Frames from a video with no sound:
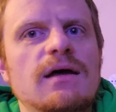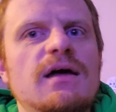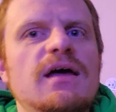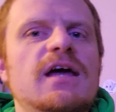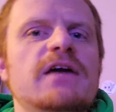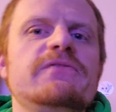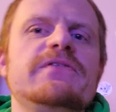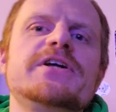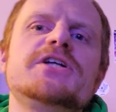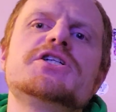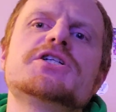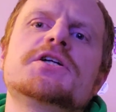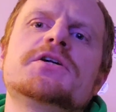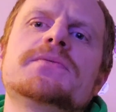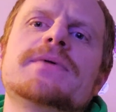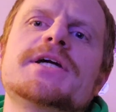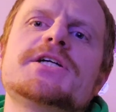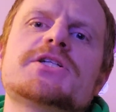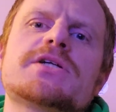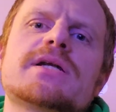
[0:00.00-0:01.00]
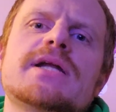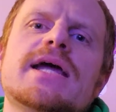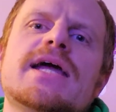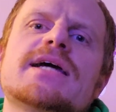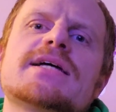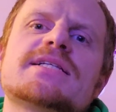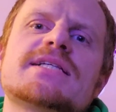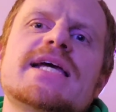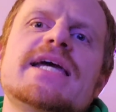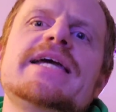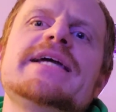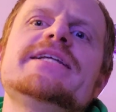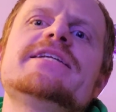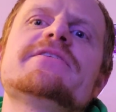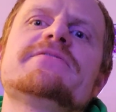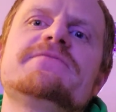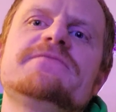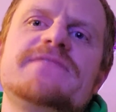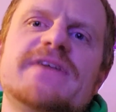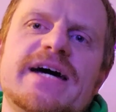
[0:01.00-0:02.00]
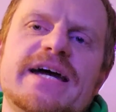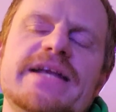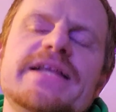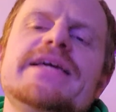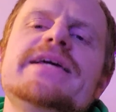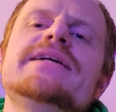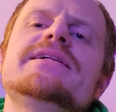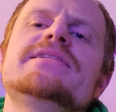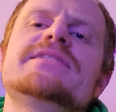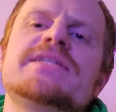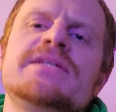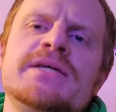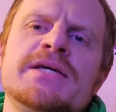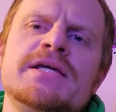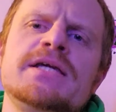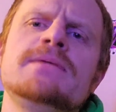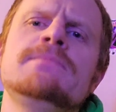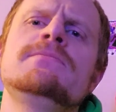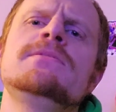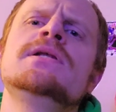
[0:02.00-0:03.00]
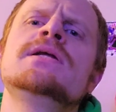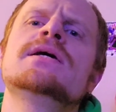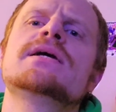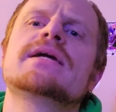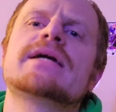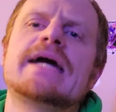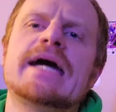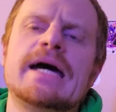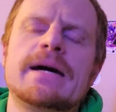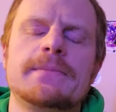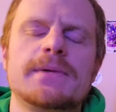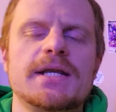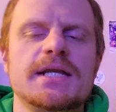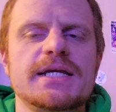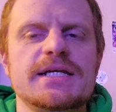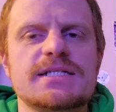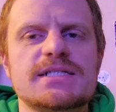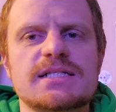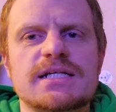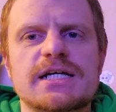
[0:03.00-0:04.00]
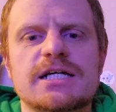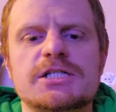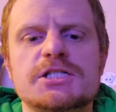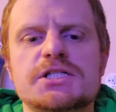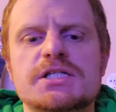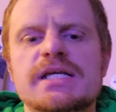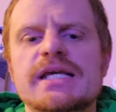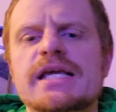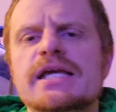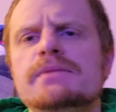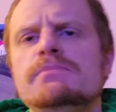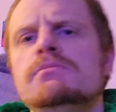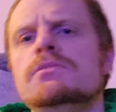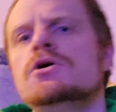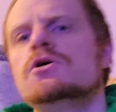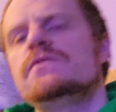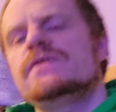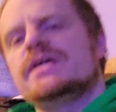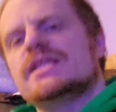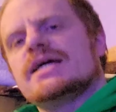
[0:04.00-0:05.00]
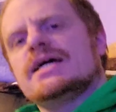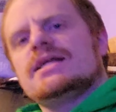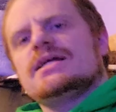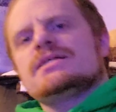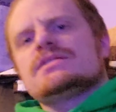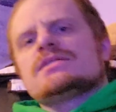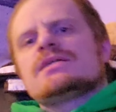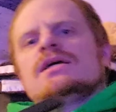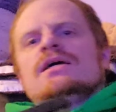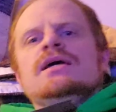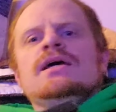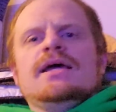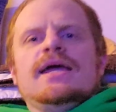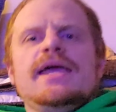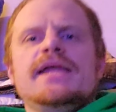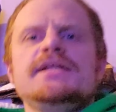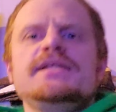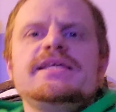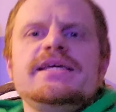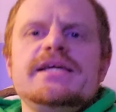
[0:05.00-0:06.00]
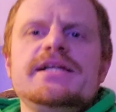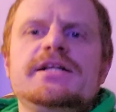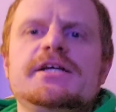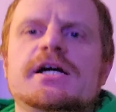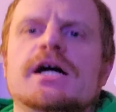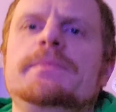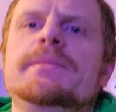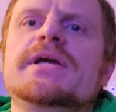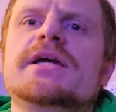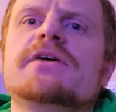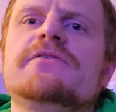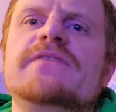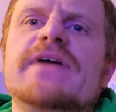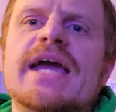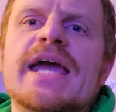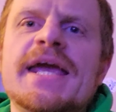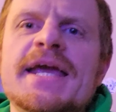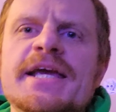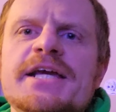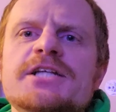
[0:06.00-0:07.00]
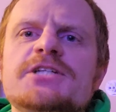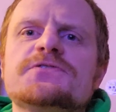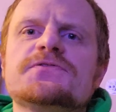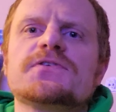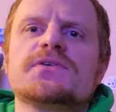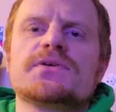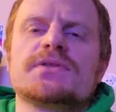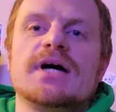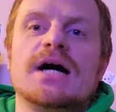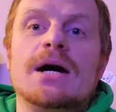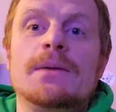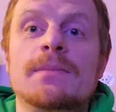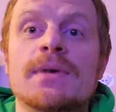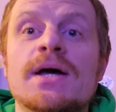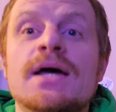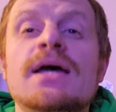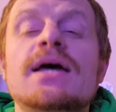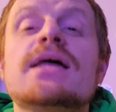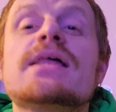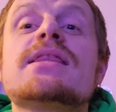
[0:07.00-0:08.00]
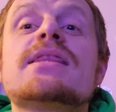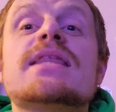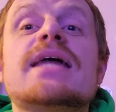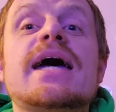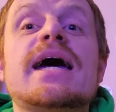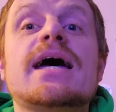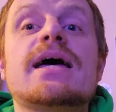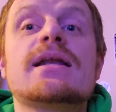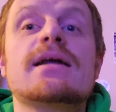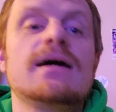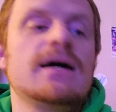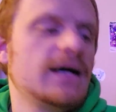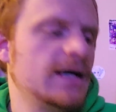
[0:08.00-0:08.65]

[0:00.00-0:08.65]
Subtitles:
every generation has a defining teen comedy / teen movie that is indeed coming of age for them, that